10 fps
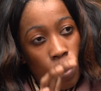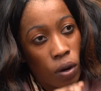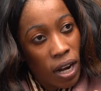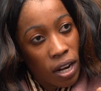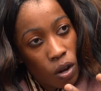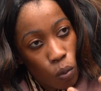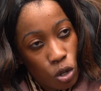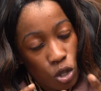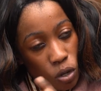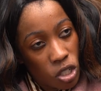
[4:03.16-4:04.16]
outlining
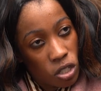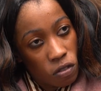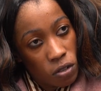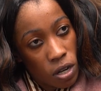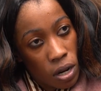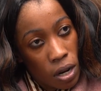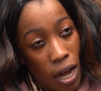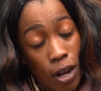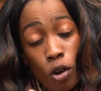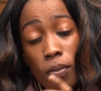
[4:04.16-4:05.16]
what you achieved.
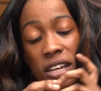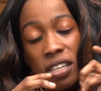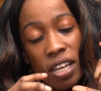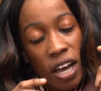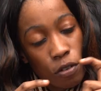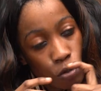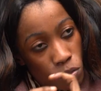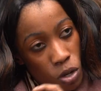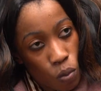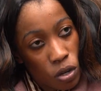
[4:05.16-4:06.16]
And normally they have to
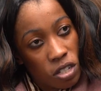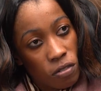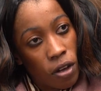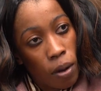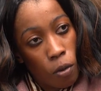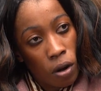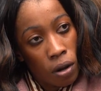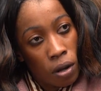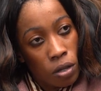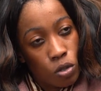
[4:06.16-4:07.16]
be quantifiable.
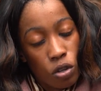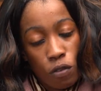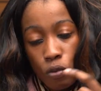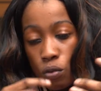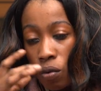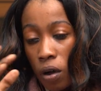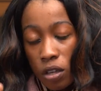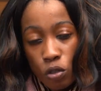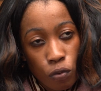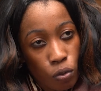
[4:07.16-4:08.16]
So if
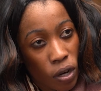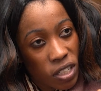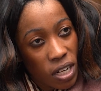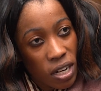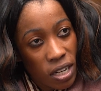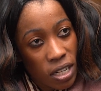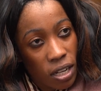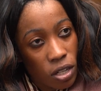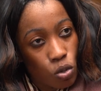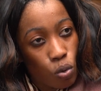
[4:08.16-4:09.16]
you attained a
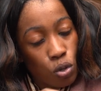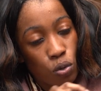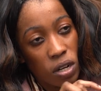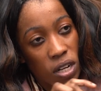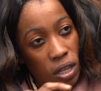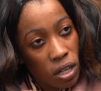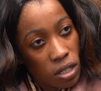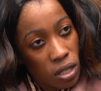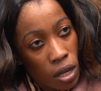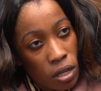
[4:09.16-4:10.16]
target, you also
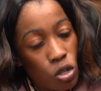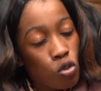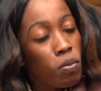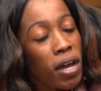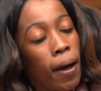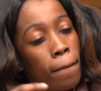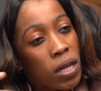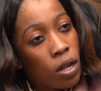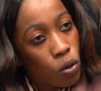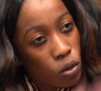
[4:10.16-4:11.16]
indicate, did you make 1
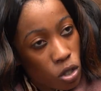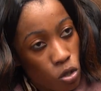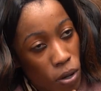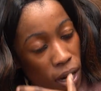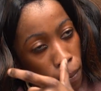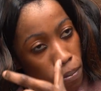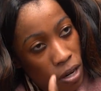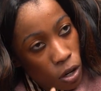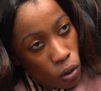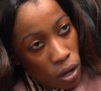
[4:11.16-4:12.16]
million? Did you make 1
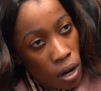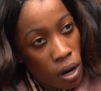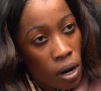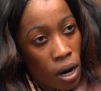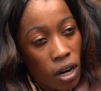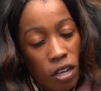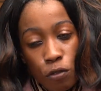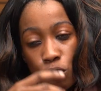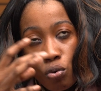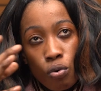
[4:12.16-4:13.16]
billion?
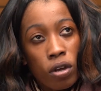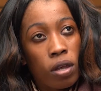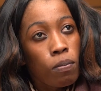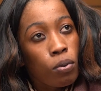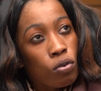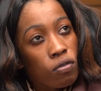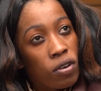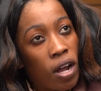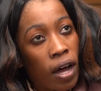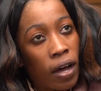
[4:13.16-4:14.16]
If you
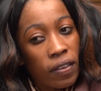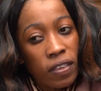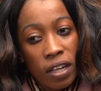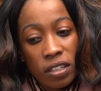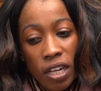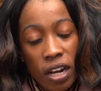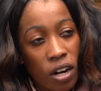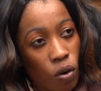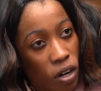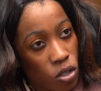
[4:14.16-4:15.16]
improved the
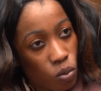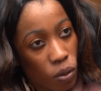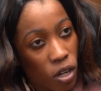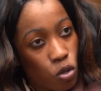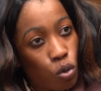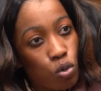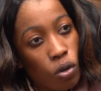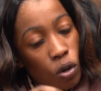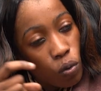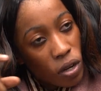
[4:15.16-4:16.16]
turnaround as well, you also
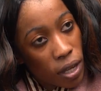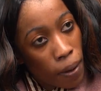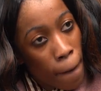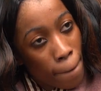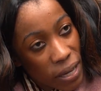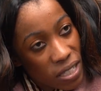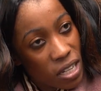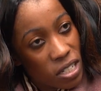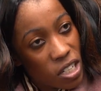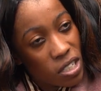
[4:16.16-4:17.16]
include the
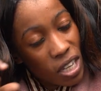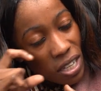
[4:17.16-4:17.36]
percentage, the